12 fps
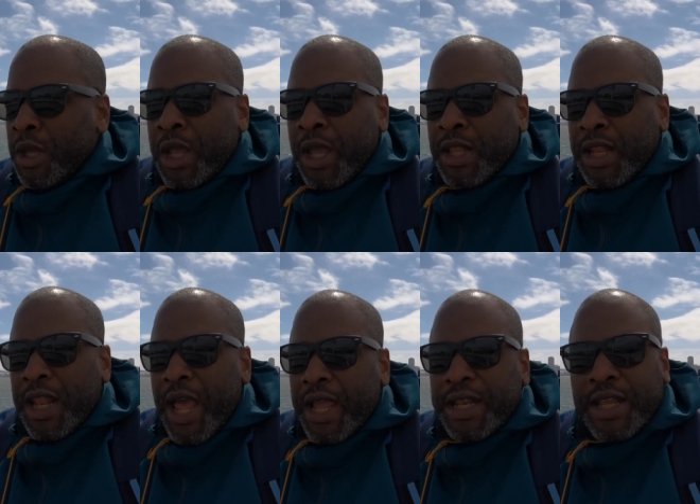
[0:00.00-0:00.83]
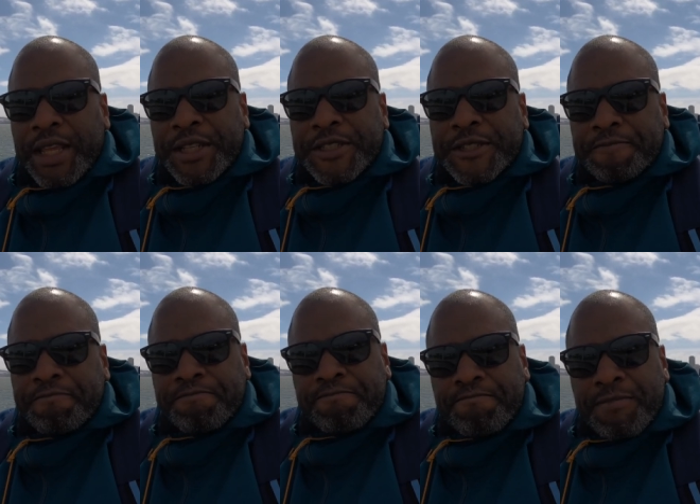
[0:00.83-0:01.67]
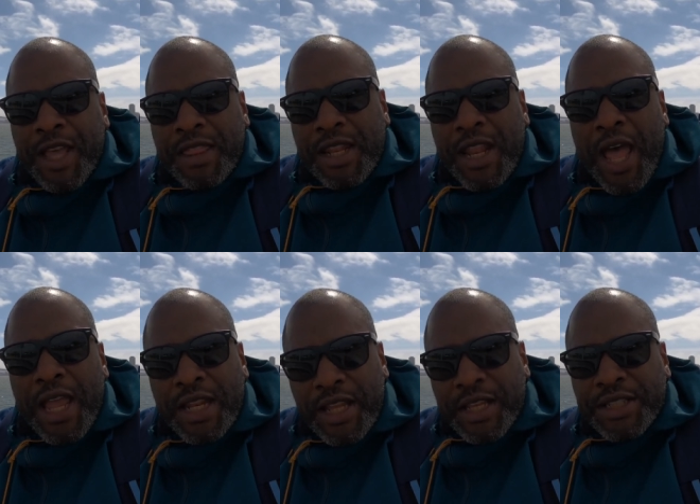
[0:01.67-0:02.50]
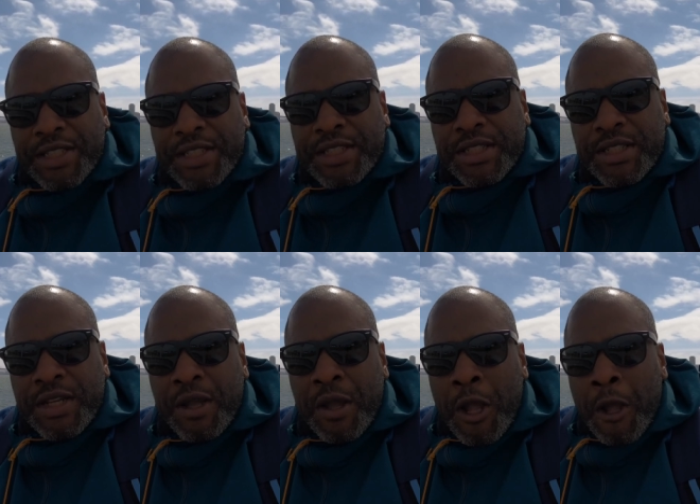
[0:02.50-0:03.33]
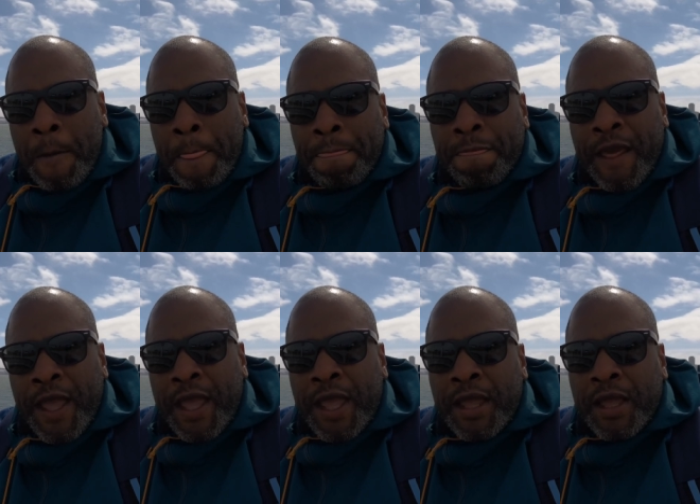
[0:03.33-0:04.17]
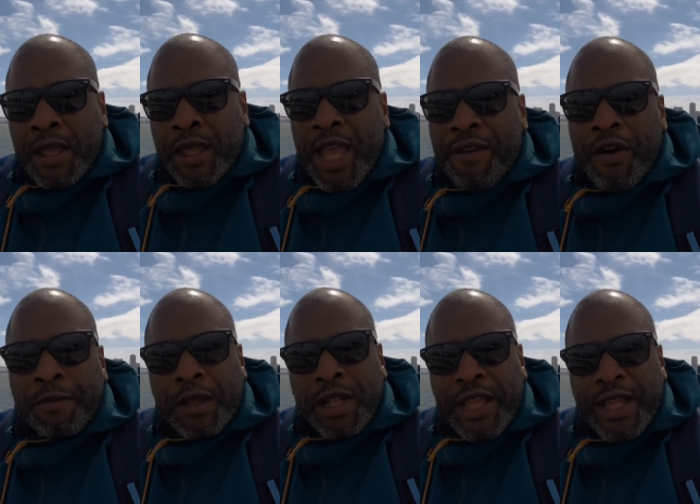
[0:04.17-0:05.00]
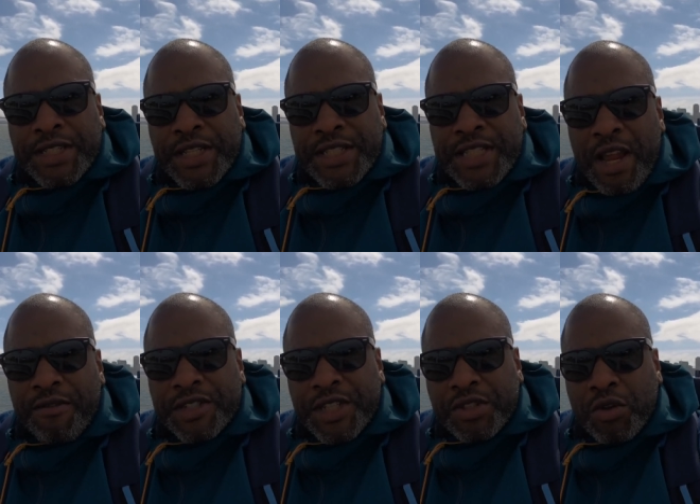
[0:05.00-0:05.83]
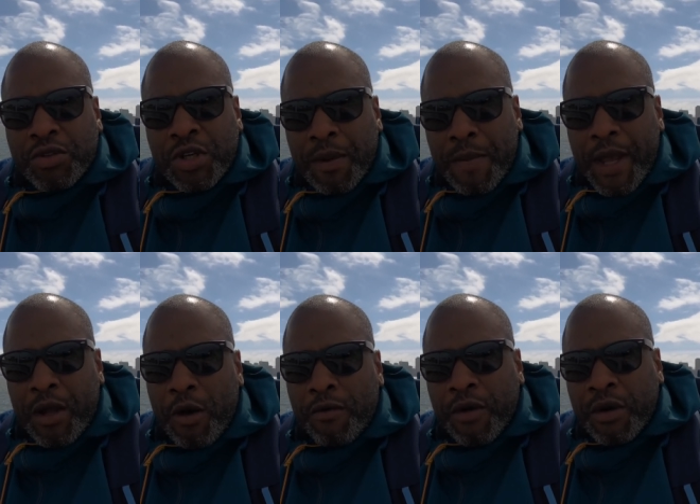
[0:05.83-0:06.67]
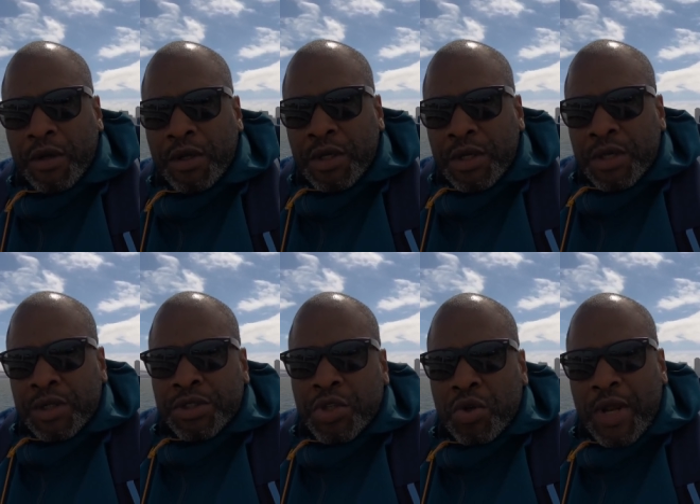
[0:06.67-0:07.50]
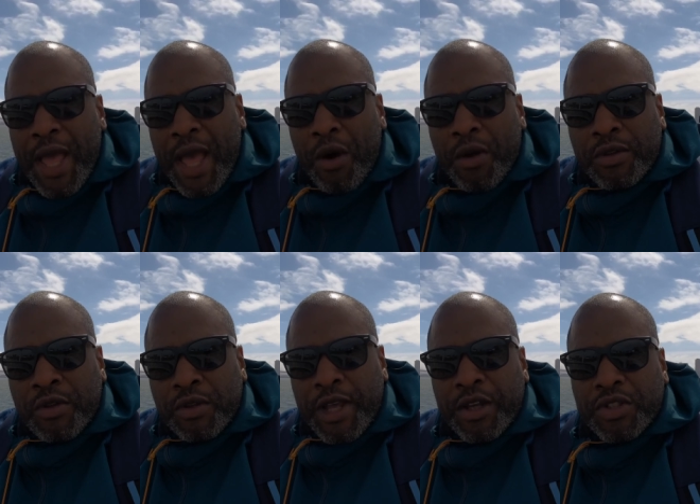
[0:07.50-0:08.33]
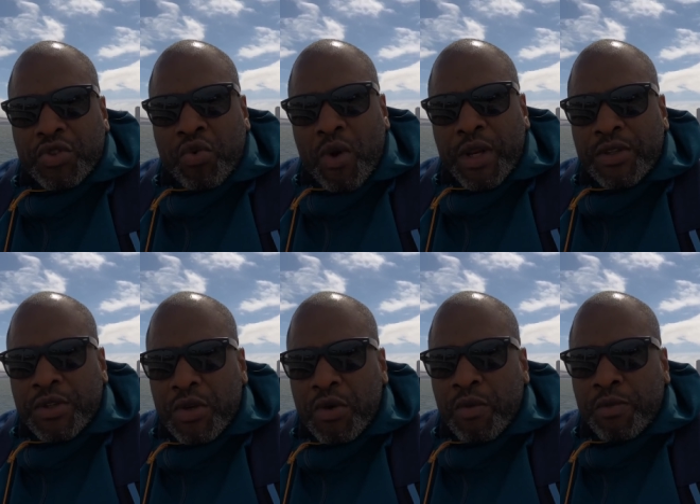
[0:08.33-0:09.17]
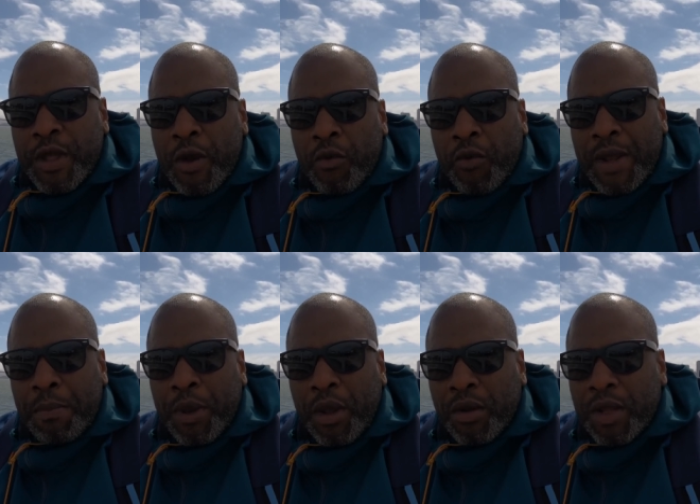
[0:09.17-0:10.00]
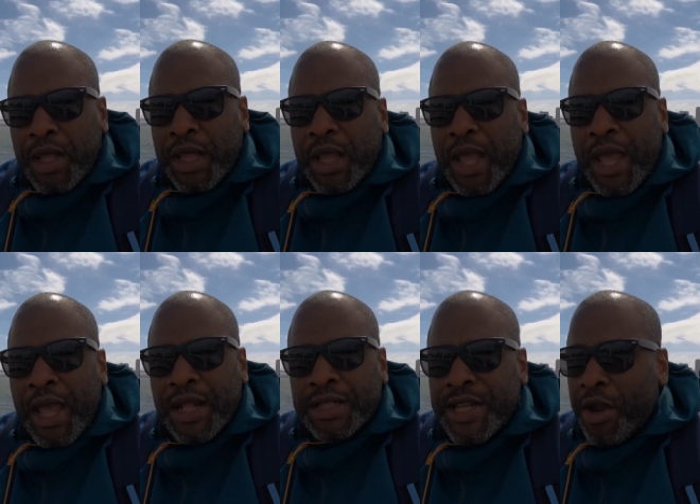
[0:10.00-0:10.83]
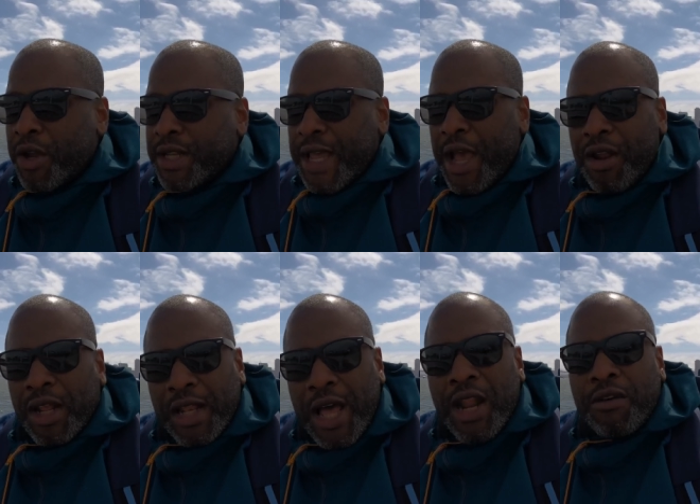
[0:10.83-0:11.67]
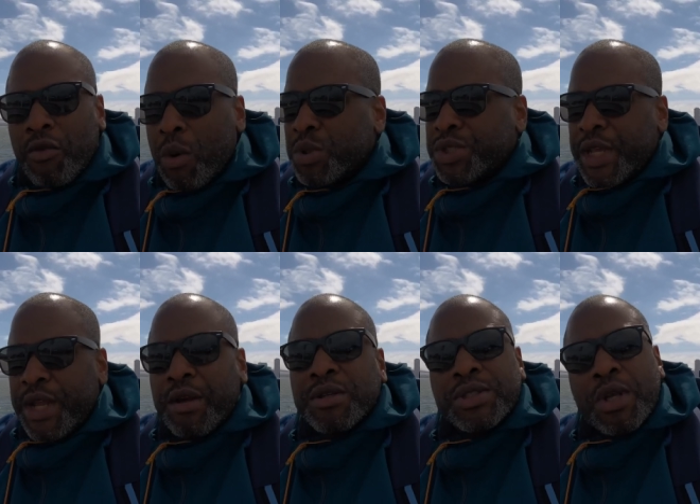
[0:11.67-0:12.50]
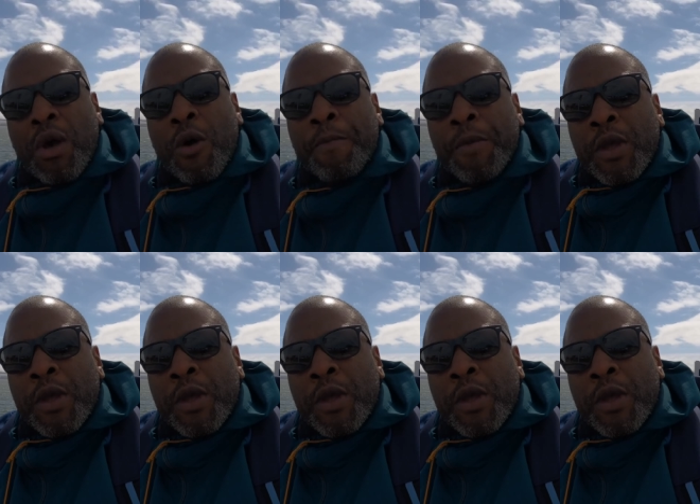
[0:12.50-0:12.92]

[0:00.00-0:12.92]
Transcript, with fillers: in the nineties, in the nineties, they gave up the lease and San Francisco took it back over. So now in two thousand twenty-two, they're rebuilding and tearing down a lot of what was here. So